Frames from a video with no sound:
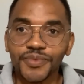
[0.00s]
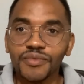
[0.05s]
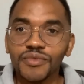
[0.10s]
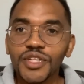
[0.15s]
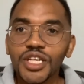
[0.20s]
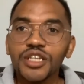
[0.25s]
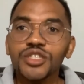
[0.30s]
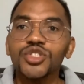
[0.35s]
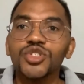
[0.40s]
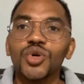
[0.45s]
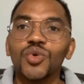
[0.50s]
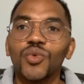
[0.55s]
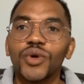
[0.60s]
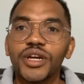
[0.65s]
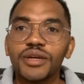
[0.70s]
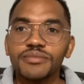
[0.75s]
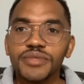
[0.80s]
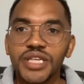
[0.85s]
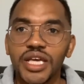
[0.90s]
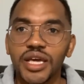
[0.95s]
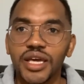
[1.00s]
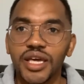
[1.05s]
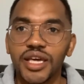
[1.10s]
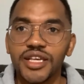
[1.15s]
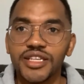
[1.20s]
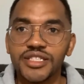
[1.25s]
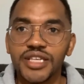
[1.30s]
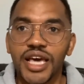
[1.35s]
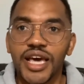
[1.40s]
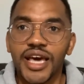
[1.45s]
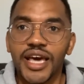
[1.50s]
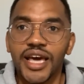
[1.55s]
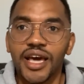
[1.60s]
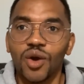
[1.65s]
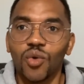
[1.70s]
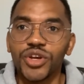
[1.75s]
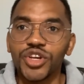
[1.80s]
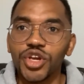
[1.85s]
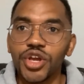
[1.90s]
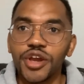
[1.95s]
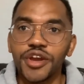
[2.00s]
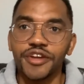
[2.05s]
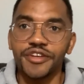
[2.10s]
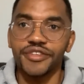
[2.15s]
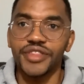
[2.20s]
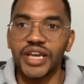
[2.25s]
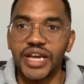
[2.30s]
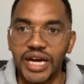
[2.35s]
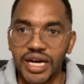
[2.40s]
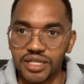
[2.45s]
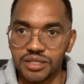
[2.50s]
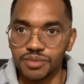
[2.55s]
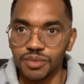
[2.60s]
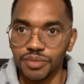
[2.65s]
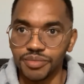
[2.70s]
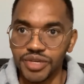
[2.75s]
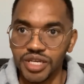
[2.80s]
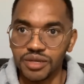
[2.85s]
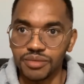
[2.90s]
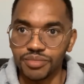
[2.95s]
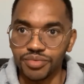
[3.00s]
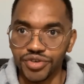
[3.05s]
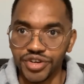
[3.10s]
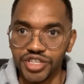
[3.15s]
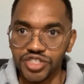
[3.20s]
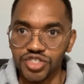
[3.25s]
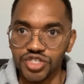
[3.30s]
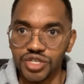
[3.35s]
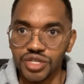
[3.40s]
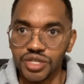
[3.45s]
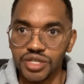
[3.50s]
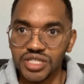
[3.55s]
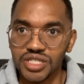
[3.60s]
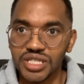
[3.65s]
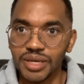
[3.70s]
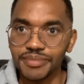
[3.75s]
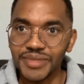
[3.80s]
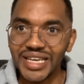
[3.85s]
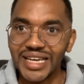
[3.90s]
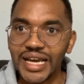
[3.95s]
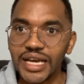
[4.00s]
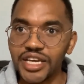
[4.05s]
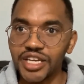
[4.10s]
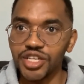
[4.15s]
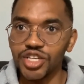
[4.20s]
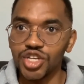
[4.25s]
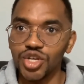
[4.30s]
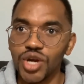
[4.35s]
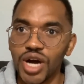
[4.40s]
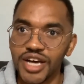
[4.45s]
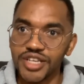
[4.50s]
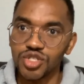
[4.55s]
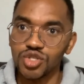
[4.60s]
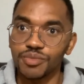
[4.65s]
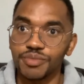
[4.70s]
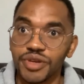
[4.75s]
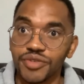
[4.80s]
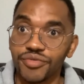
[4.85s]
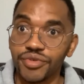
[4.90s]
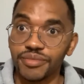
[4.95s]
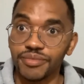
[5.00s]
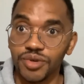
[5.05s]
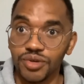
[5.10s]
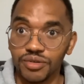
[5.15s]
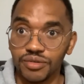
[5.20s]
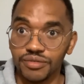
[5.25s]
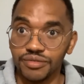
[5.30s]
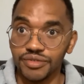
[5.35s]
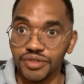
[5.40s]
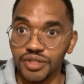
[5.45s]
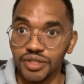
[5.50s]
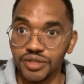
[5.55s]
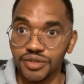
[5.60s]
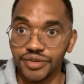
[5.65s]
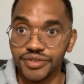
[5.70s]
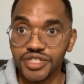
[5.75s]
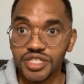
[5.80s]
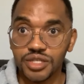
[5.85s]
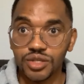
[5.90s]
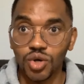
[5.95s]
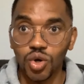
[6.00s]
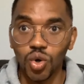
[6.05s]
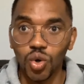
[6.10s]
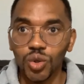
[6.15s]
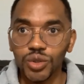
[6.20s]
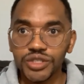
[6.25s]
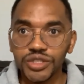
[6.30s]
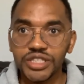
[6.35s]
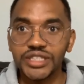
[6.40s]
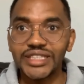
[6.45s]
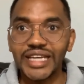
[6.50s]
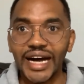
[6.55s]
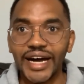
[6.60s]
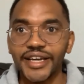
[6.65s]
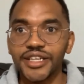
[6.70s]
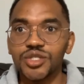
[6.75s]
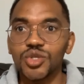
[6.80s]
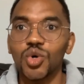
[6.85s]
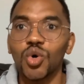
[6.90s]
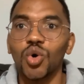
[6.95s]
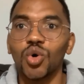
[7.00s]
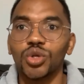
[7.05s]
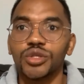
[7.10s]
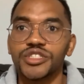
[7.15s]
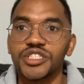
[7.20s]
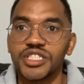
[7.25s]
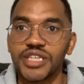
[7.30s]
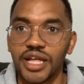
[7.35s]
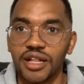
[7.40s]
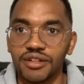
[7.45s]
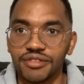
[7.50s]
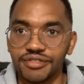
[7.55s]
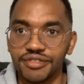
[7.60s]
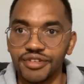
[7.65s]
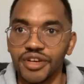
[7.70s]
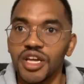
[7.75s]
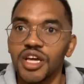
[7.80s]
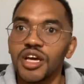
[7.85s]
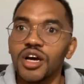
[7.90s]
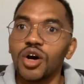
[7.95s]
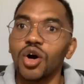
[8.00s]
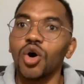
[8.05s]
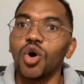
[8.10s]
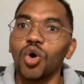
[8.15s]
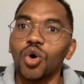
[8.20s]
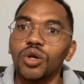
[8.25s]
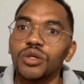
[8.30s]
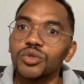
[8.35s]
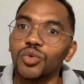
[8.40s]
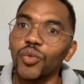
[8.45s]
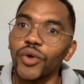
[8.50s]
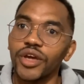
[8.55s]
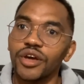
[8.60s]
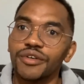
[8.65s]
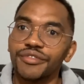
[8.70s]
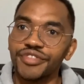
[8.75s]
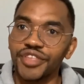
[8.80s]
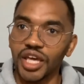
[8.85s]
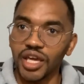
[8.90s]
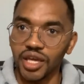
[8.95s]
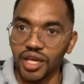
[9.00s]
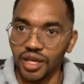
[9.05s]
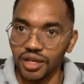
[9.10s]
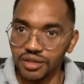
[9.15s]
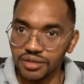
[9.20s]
so what i'm saying is when you hear the gospel being preached something in you has to be removed there's an old dying to old self old way of thinking